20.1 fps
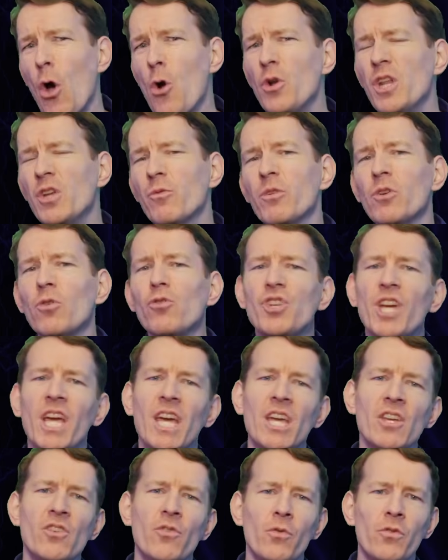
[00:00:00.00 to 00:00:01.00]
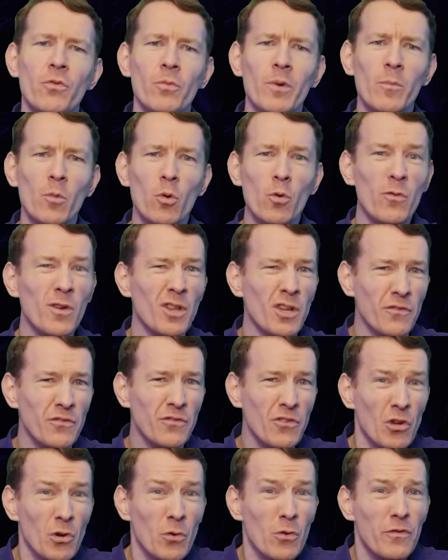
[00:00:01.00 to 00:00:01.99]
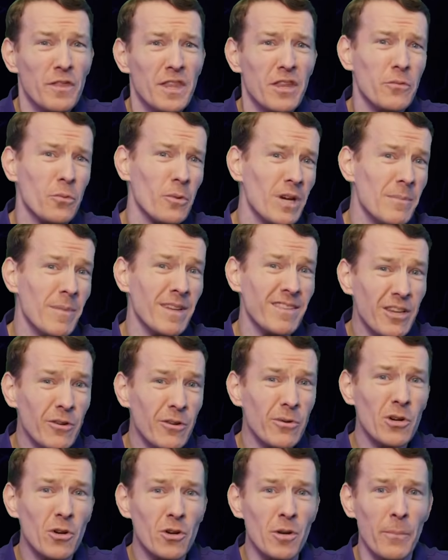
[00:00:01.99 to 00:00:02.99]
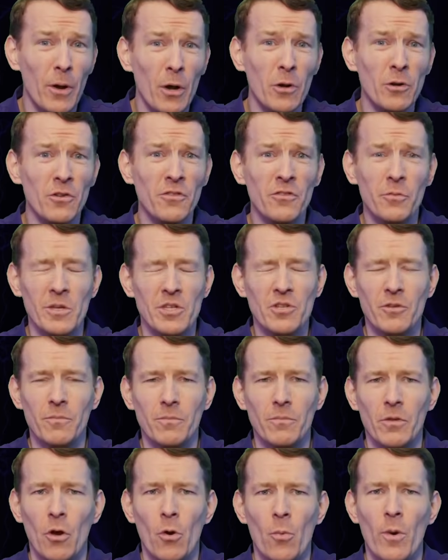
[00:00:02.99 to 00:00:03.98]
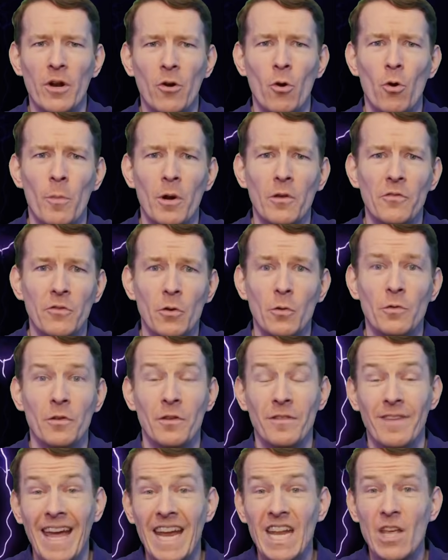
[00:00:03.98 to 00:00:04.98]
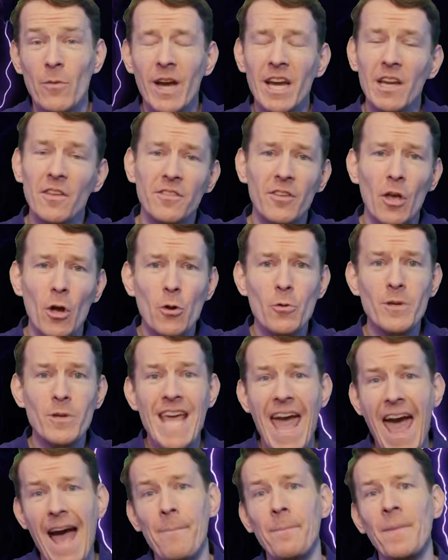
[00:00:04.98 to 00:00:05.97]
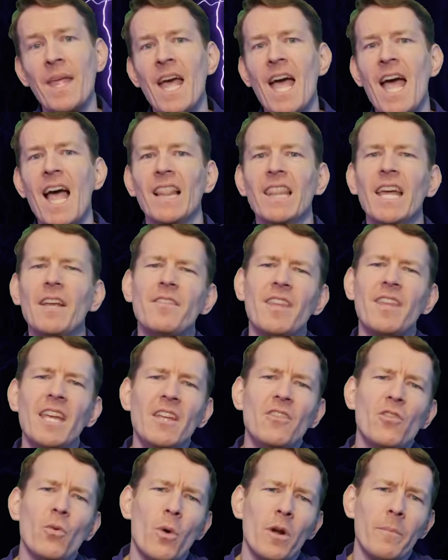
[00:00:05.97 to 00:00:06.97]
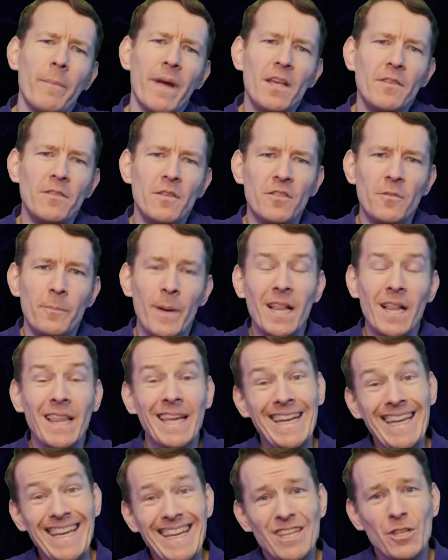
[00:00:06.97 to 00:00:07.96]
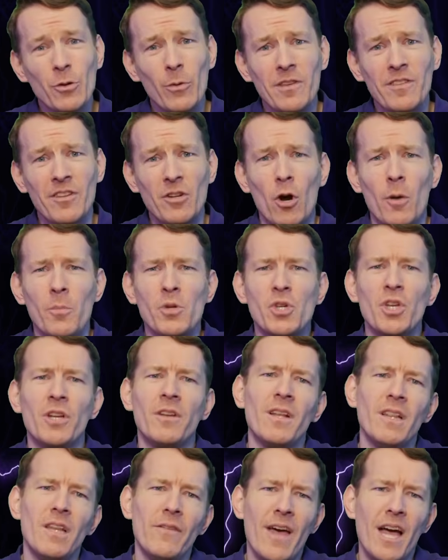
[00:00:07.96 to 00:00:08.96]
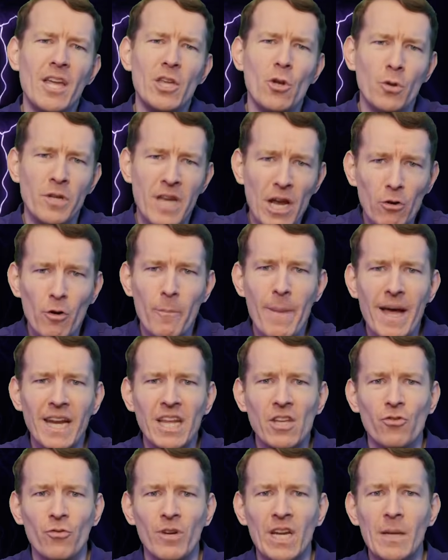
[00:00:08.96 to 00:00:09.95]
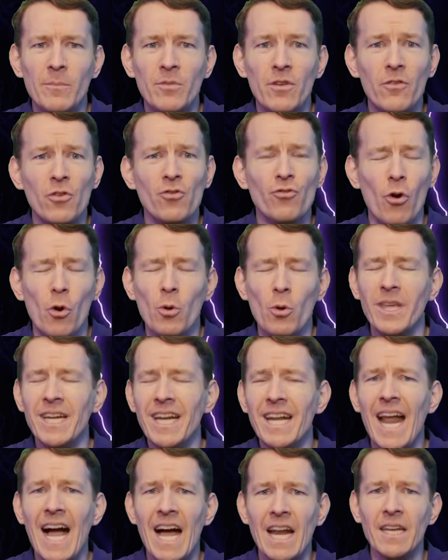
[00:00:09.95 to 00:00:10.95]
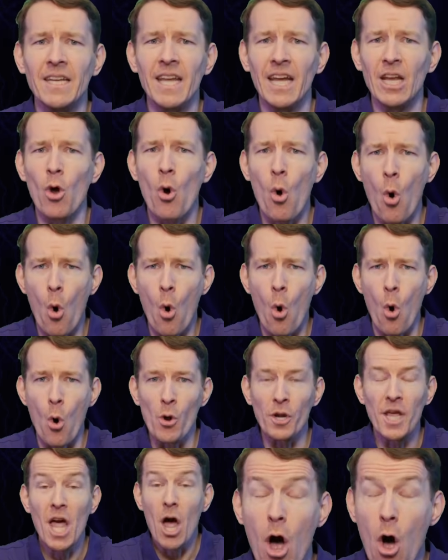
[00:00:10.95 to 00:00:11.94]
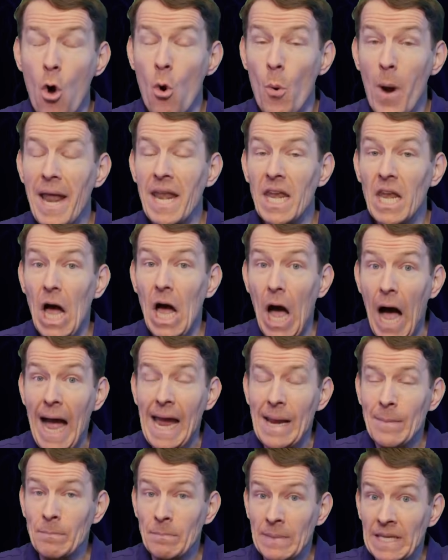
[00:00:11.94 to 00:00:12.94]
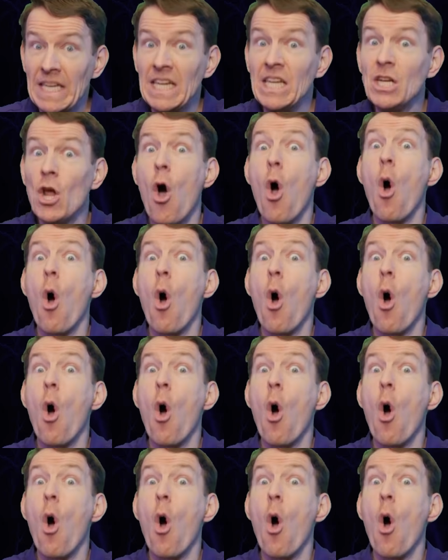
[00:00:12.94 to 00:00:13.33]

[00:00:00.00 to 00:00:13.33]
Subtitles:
only real change was removal of 2 of the 3 material components, which no one almost uses anyway, so yeah. Let's dig into what makes this spell an interesting option to live out your necromantic dreams of controlling an undead horde. Oh, and I mean